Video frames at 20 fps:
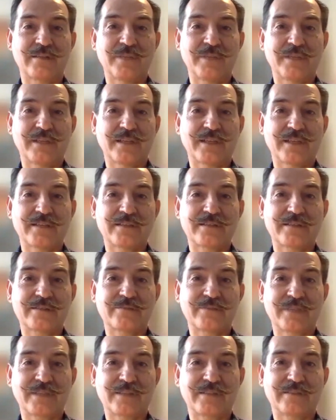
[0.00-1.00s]

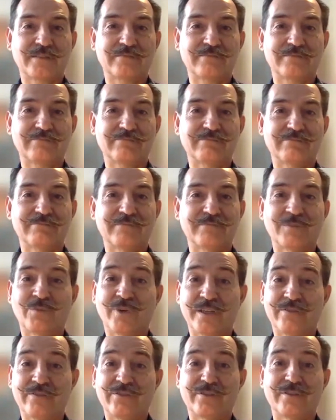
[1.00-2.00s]
because, well,
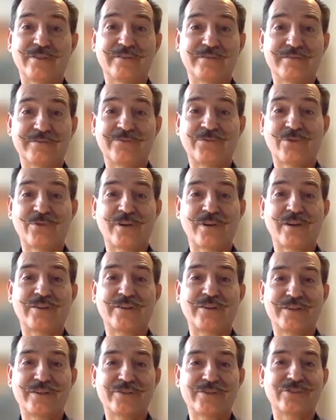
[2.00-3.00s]
winter
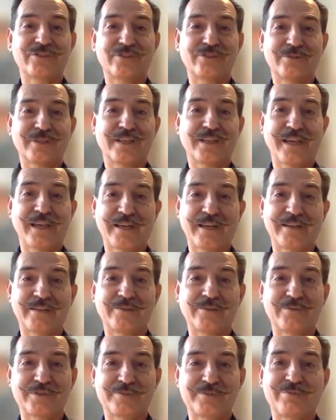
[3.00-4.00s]
400 years ago in
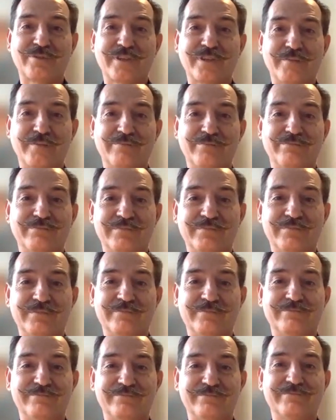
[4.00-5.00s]
Canada was pretty
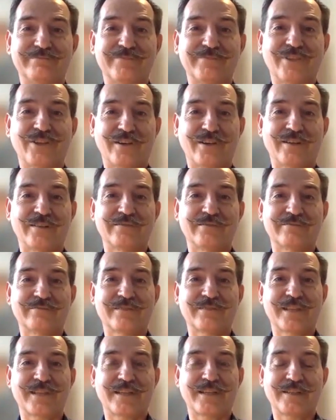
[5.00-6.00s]
hard,
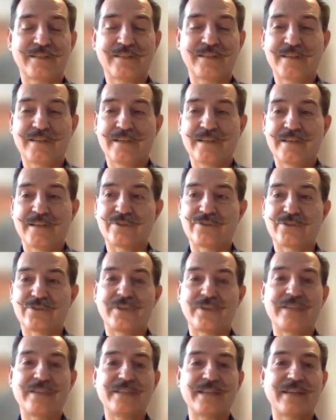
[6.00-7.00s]
okay?
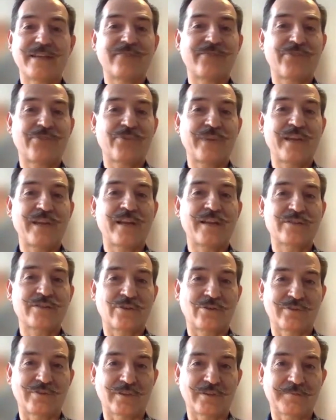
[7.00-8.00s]
So he sent 3
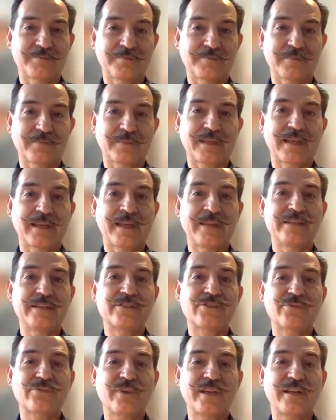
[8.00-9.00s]
nuns over. And
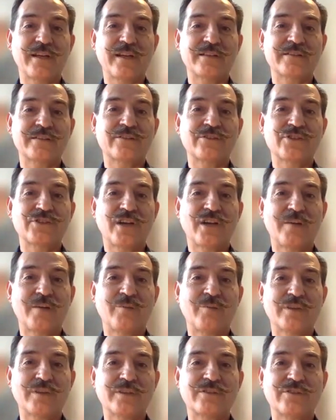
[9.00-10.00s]
these 3 nuns, their
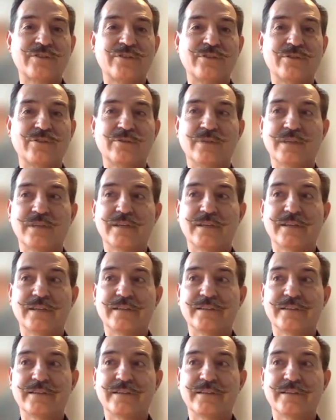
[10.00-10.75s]
job was to